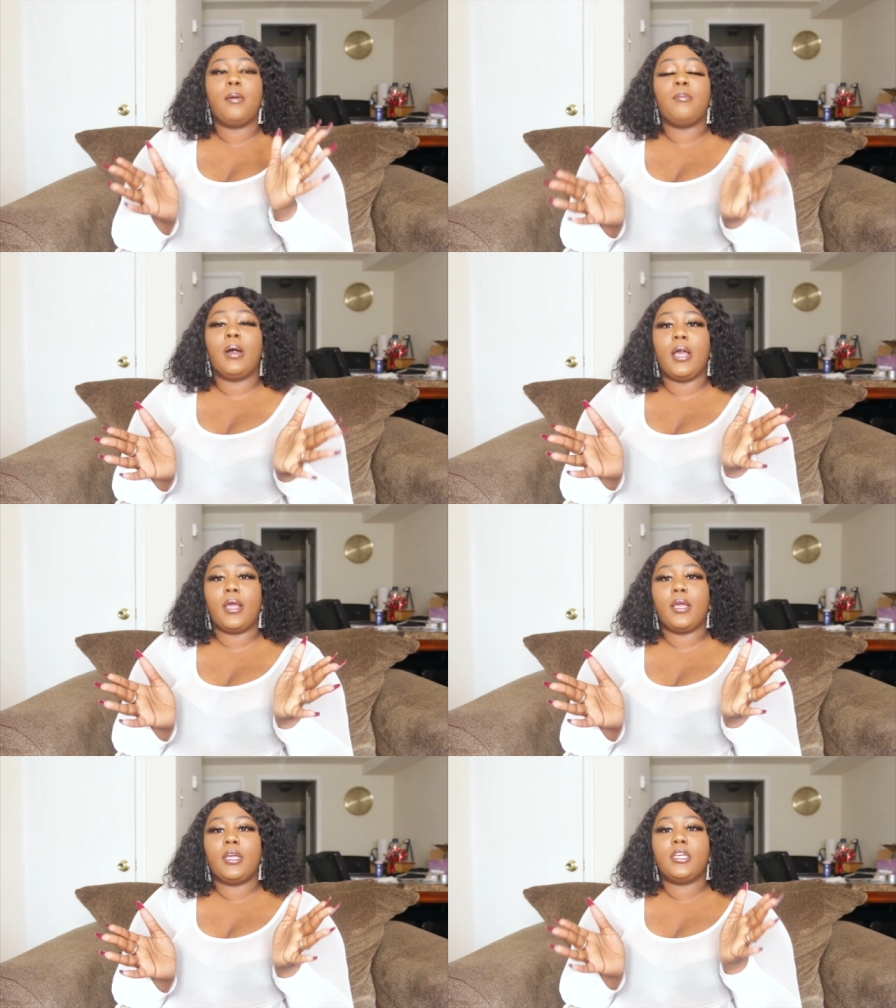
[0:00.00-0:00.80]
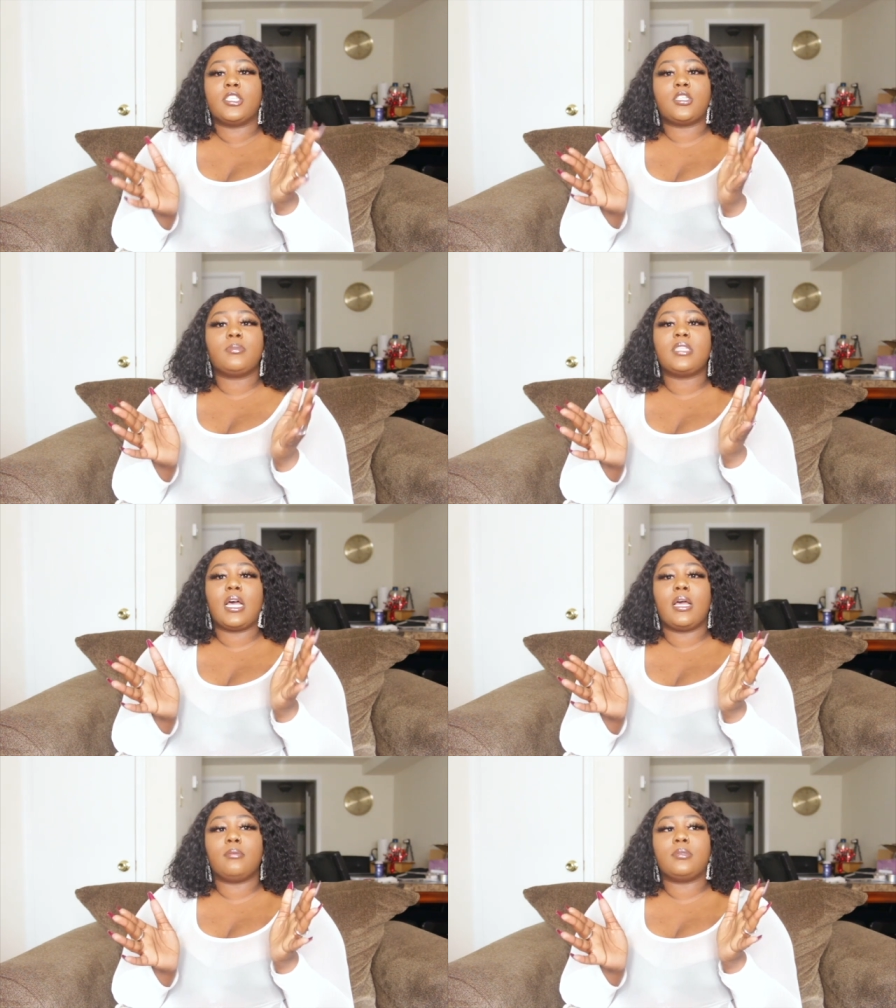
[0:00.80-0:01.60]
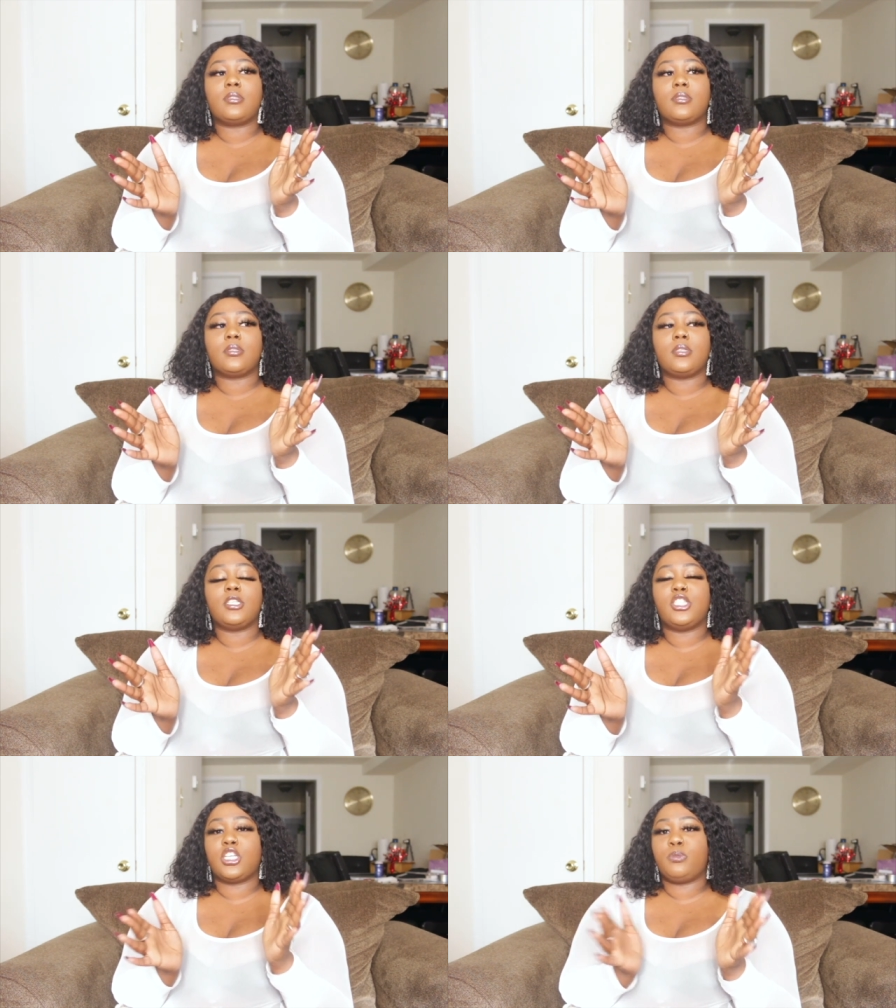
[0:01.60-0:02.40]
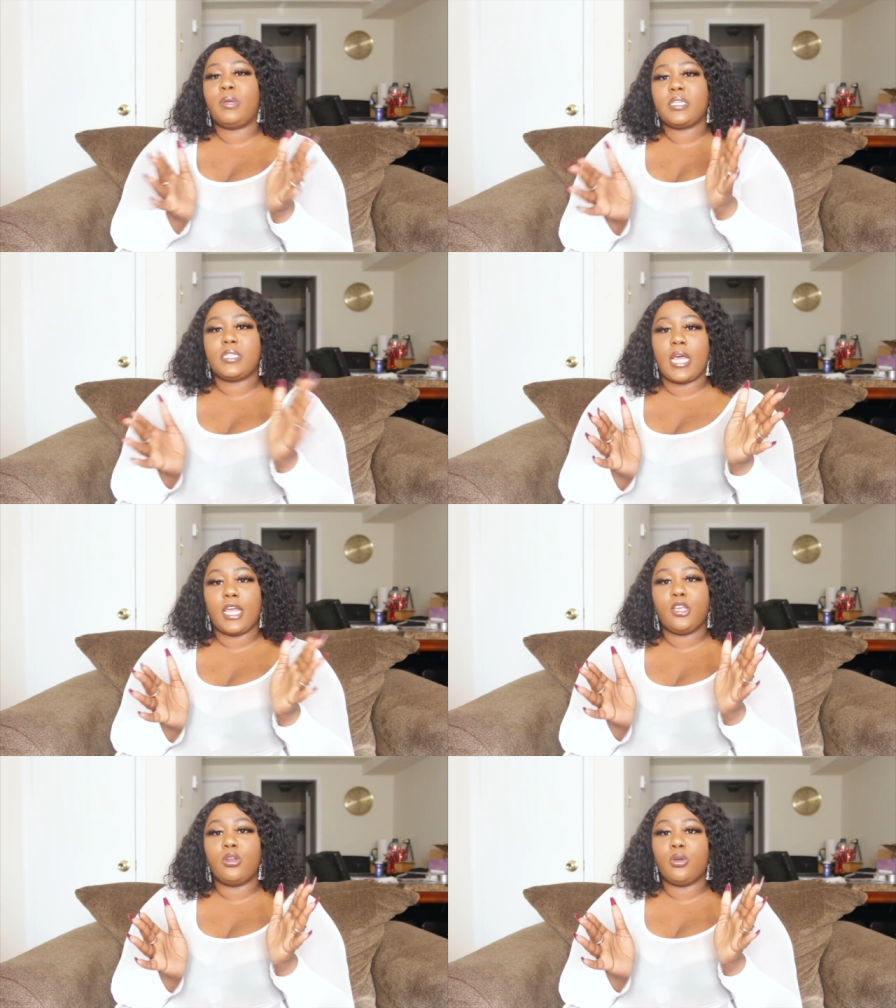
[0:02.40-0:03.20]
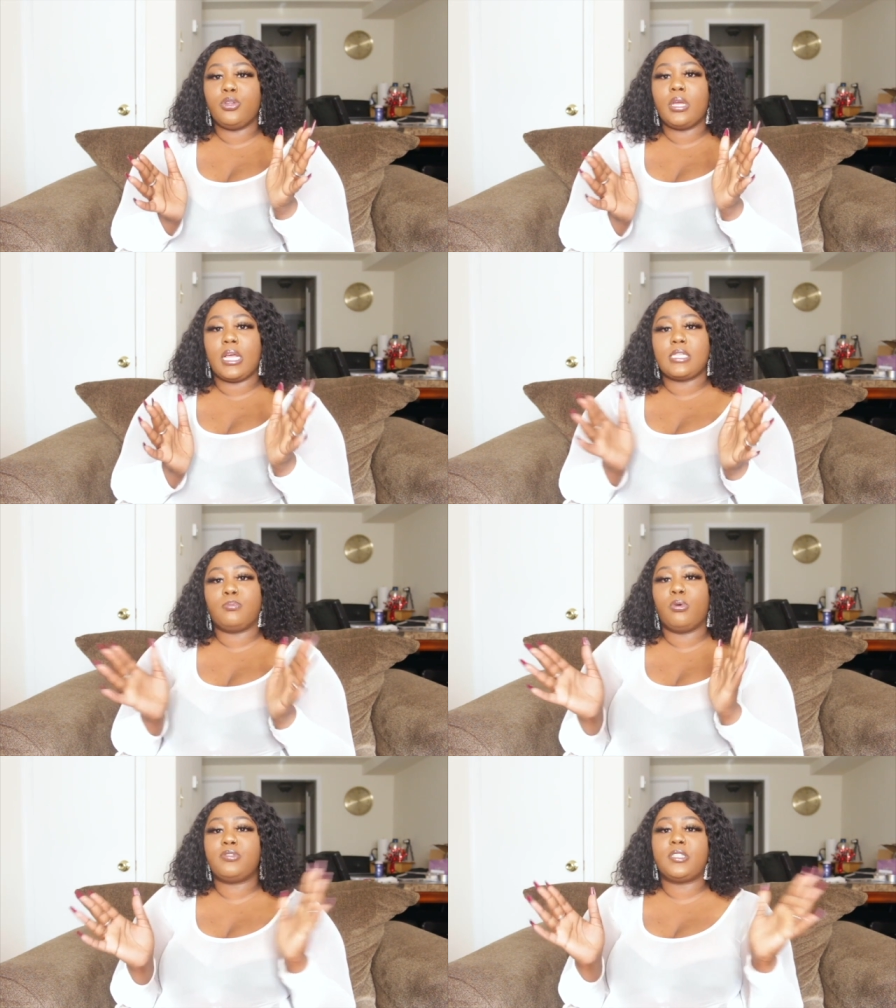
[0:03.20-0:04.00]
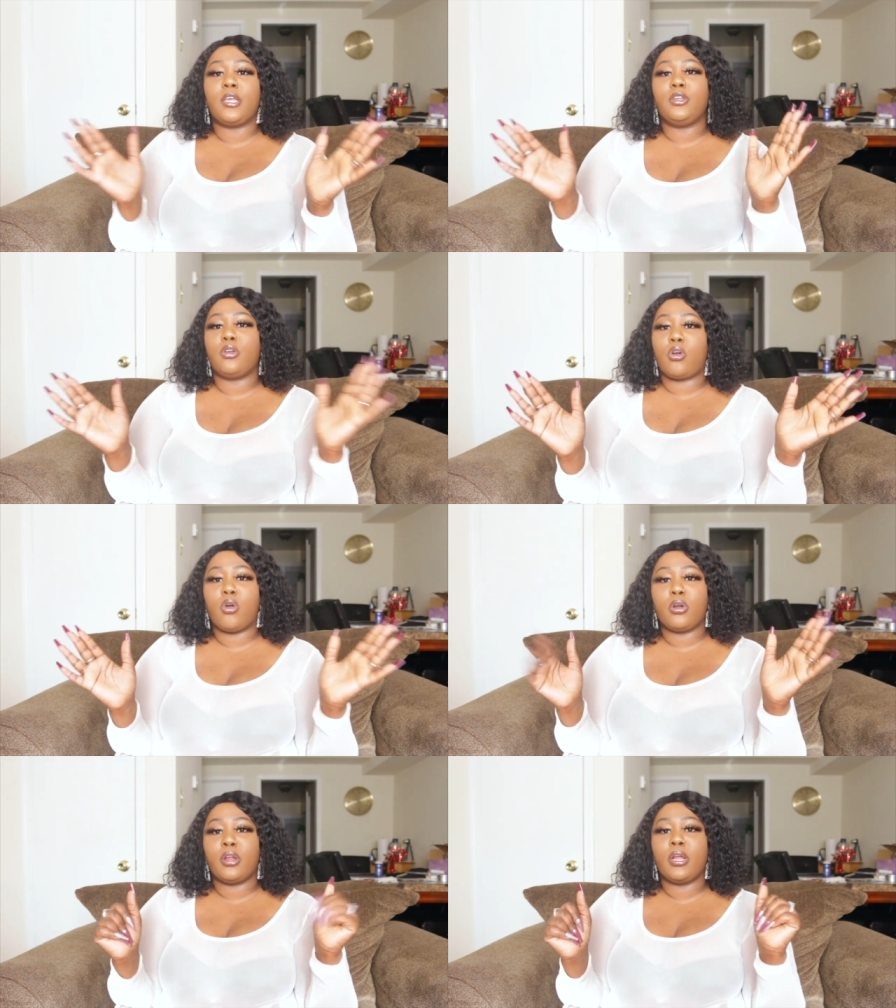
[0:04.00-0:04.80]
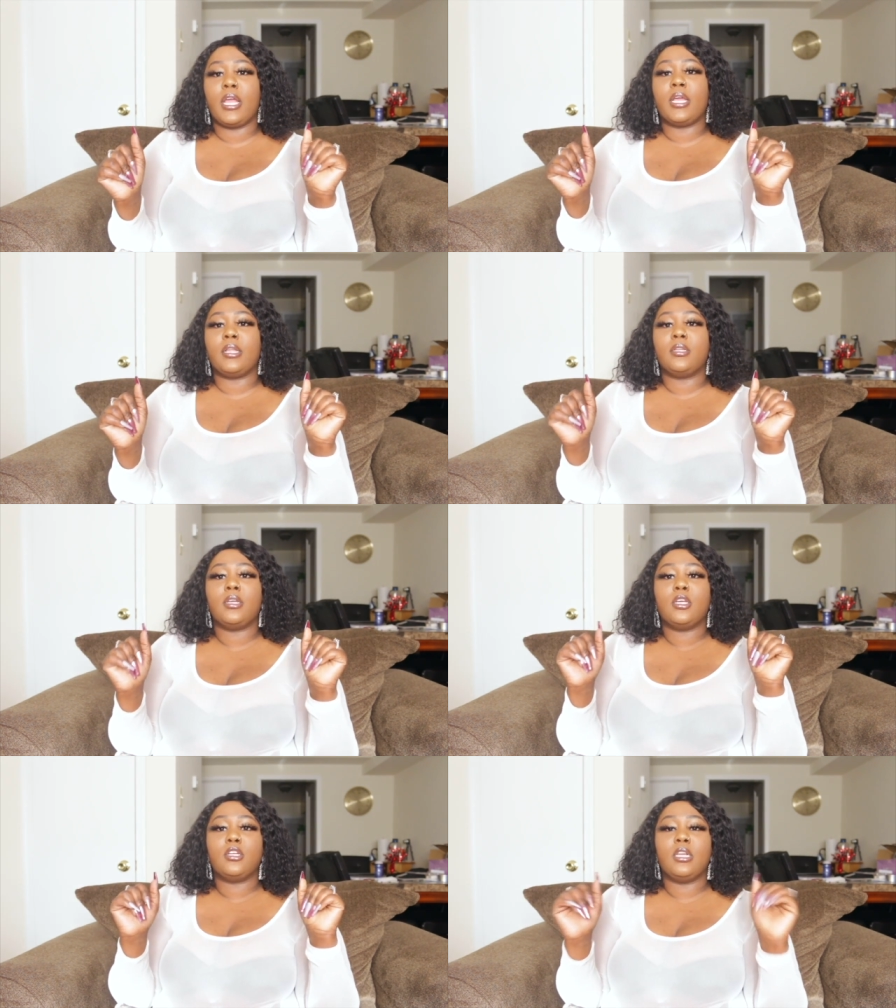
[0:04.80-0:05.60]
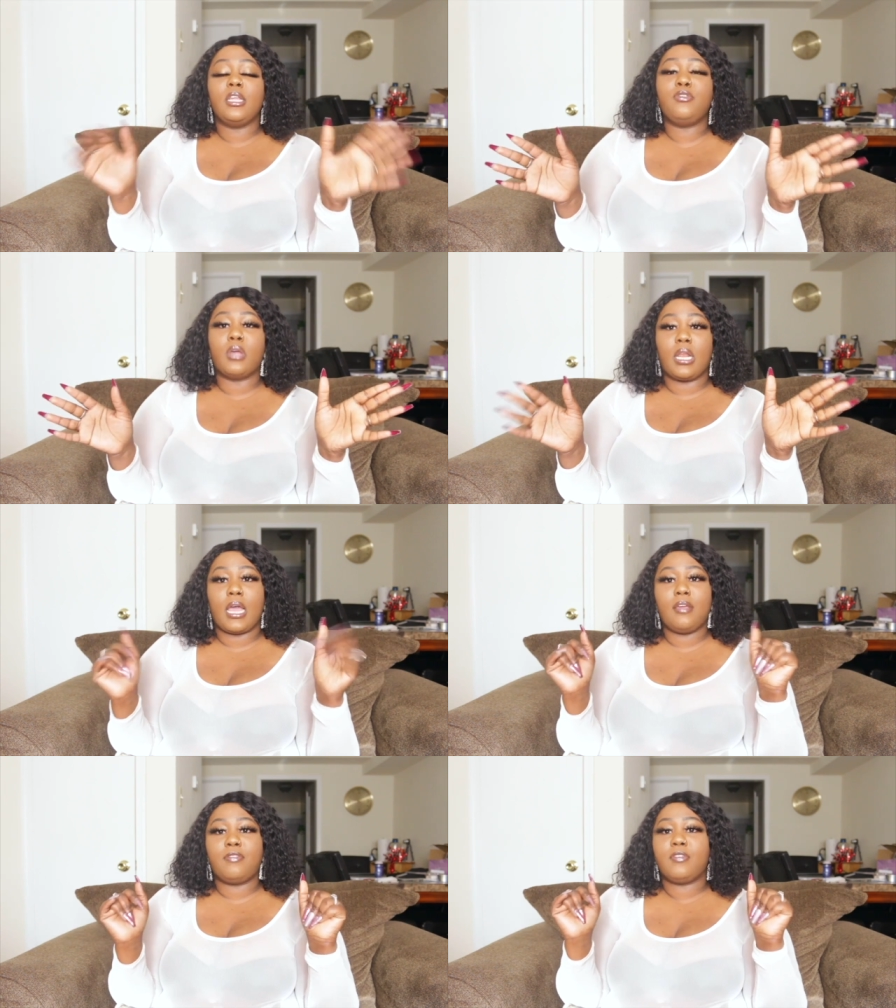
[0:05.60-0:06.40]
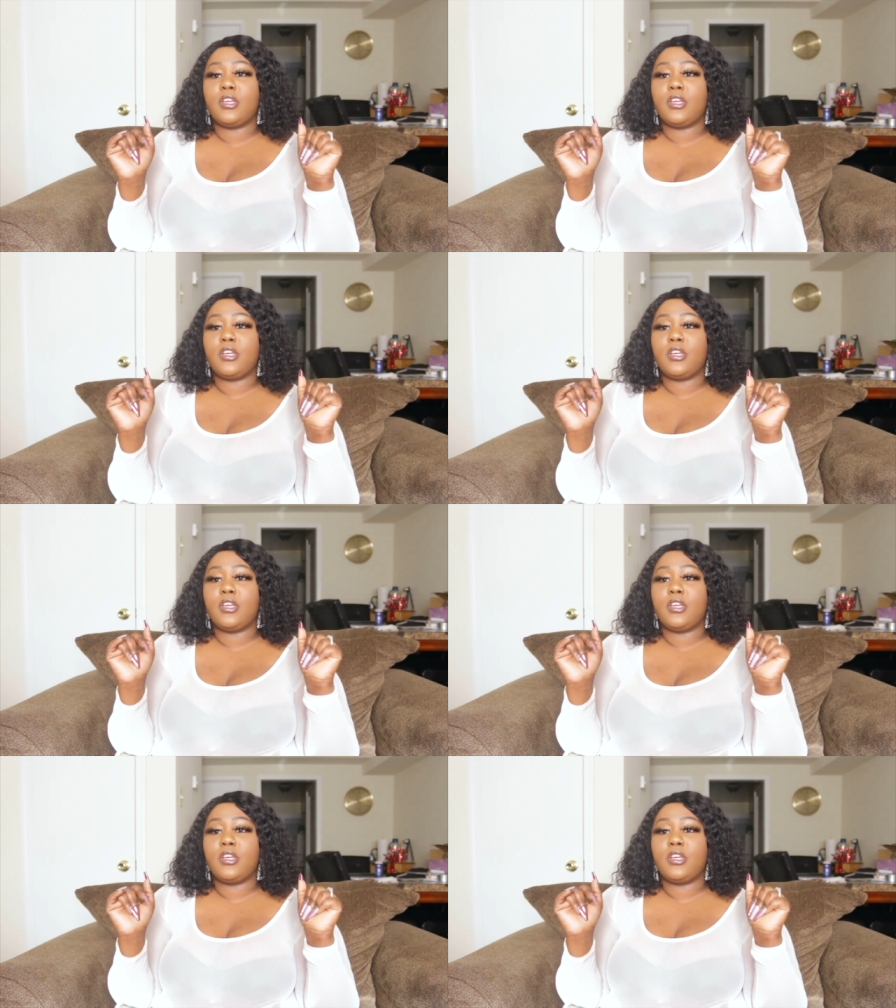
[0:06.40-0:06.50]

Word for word: But sometimes it's just best that, you know, you guys both stay in your corner and live your life.